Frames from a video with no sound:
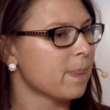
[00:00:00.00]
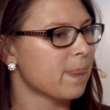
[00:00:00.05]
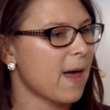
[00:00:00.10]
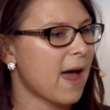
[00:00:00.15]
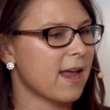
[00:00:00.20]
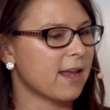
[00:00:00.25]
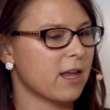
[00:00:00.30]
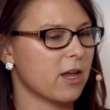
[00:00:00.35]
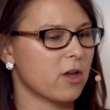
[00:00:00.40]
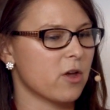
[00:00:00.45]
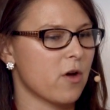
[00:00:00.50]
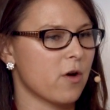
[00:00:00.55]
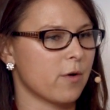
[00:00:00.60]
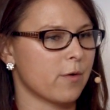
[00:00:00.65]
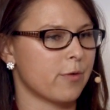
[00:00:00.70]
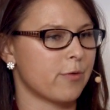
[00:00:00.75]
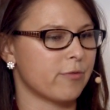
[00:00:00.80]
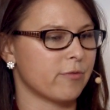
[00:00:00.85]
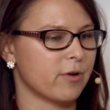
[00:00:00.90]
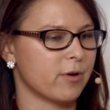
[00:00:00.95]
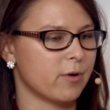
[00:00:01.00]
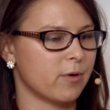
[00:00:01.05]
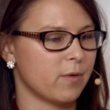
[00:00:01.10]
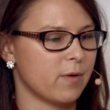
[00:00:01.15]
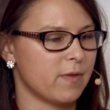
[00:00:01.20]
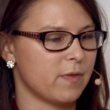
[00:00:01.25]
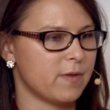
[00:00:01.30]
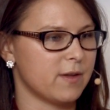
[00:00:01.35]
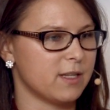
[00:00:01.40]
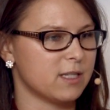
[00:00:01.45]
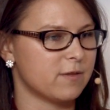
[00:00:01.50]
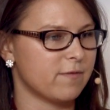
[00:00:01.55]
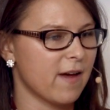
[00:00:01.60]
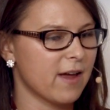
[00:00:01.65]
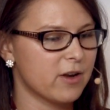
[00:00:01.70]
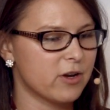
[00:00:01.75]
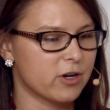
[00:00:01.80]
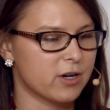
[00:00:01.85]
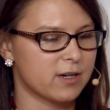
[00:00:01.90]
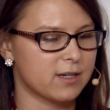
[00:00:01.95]
I can go through these
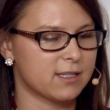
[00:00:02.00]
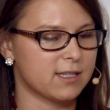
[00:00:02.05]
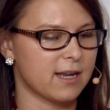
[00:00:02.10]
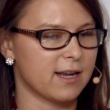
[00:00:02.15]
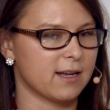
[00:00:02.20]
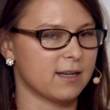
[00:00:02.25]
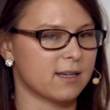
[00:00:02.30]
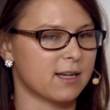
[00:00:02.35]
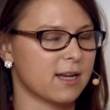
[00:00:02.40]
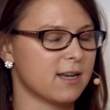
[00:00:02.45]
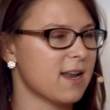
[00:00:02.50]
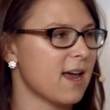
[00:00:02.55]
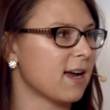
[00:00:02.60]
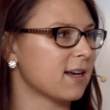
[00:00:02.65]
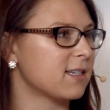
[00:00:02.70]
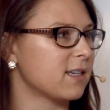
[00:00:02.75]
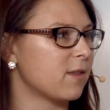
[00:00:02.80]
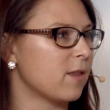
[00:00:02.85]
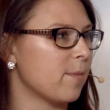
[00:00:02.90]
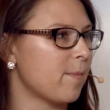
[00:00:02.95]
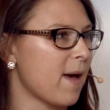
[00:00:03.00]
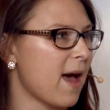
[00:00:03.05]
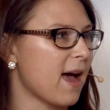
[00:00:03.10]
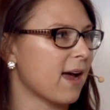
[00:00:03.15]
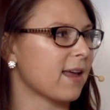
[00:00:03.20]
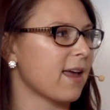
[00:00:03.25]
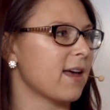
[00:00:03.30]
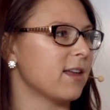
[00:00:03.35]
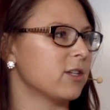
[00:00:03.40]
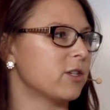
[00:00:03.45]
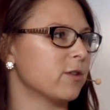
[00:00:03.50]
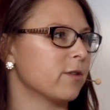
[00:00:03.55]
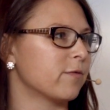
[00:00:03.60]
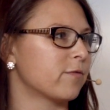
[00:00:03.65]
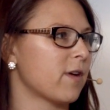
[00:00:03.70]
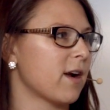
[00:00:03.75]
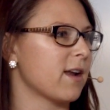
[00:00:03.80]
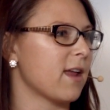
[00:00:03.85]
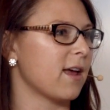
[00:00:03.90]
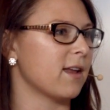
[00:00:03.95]
vendors and connect the back end to the
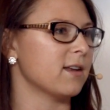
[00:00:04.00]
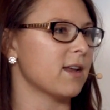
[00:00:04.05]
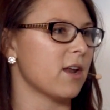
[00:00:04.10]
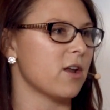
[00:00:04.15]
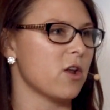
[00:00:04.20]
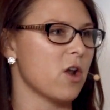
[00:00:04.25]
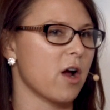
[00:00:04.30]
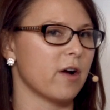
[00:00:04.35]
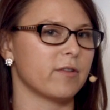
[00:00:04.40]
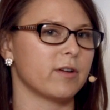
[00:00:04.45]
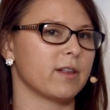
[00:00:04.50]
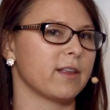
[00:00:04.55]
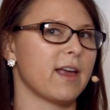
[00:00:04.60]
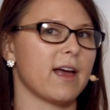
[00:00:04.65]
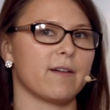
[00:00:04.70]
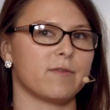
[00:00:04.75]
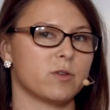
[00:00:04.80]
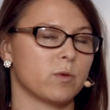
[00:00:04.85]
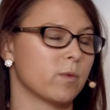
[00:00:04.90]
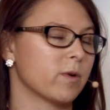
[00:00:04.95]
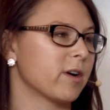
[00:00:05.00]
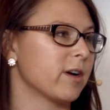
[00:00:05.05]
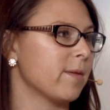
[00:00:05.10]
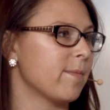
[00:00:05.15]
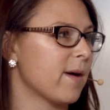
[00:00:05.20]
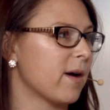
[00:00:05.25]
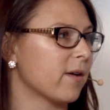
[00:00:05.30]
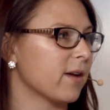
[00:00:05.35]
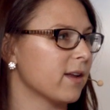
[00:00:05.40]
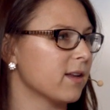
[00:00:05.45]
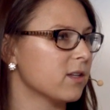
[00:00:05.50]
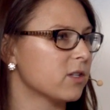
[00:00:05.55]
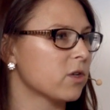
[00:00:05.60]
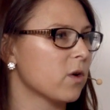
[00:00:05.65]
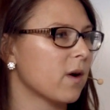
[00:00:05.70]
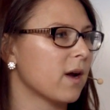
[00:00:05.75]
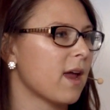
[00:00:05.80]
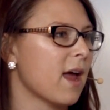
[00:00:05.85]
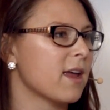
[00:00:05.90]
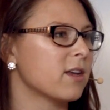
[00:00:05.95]
front end and not really have to worry about it. So
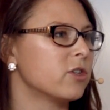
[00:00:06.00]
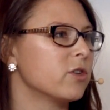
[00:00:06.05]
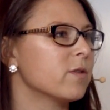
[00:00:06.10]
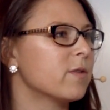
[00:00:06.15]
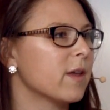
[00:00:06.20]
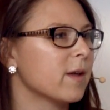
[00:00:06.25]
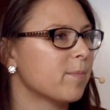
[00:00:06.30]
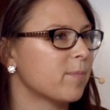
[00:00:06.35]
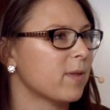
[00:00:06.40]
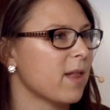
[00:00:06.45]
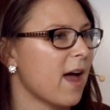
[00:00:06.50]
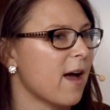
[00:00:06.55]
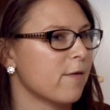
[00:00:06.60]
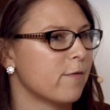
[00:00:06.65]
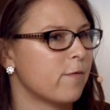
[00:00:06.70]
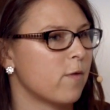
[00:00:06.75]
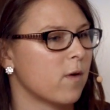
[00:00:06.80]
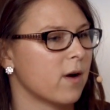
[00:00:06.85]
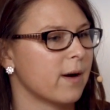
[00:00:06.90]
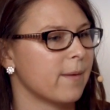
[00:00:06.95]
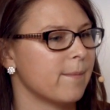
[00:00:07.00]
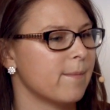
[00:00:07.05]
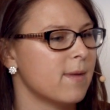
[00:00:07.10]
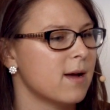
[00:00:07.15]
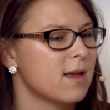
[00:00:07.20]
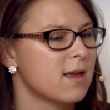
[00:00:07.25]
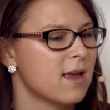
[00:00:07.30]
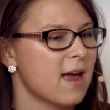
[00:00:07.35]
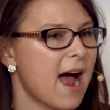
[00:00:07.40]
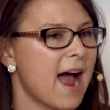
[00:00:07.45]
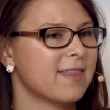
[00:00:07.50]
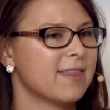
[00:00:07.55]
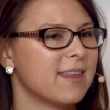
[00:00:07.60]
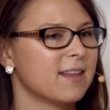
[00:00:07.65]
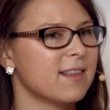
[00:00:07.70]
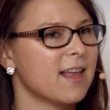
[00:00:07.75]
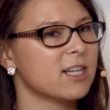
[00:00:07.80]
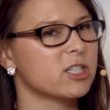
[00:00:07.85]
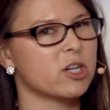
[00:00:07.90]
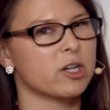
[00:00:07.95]
I, I do think platform, I
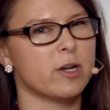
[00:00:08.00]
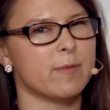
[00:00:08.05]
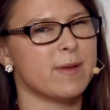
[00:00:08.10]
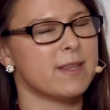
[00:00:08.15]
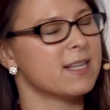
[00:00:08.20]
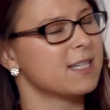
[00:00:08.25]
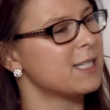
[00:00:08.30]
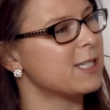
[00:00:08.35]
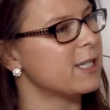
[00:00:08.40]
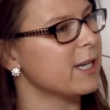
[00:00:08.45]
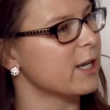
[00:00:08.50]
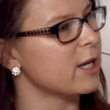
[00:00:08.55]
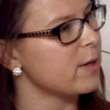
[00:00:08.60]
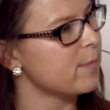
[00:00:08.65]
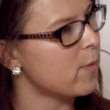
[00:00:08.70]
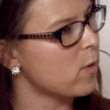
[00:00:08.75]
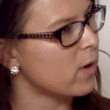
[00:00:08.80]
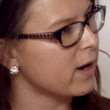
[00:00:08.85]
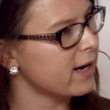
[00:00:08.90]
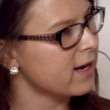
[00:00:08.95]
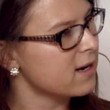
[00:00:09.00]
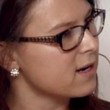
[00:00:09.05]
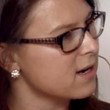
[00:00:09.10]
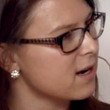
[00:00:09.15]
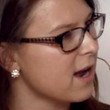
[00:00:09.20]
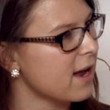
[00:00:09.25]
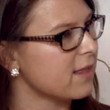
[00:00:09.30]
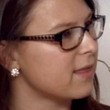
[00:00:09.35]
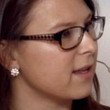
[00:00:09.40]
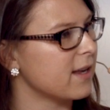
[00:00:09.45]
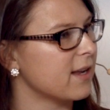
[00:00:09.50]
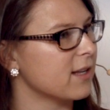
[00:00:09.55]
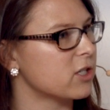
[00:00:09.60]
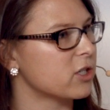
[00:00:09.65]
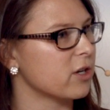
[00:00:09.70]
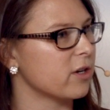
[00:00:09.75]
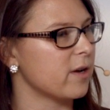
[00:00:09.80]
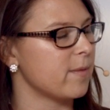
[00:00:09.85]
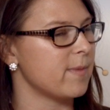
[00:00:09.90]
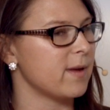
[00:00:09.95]
think that's going to be the sticky point. I think it's
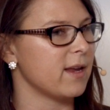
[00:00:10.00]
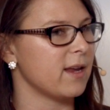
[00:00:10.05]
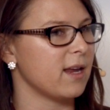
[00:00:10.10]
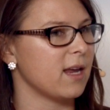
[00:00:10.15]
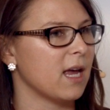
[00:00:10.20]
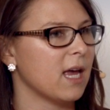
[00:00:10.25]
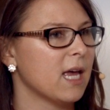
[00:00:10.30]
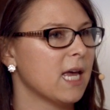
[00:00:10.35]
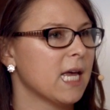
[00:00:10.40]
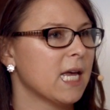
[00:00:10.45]
going to be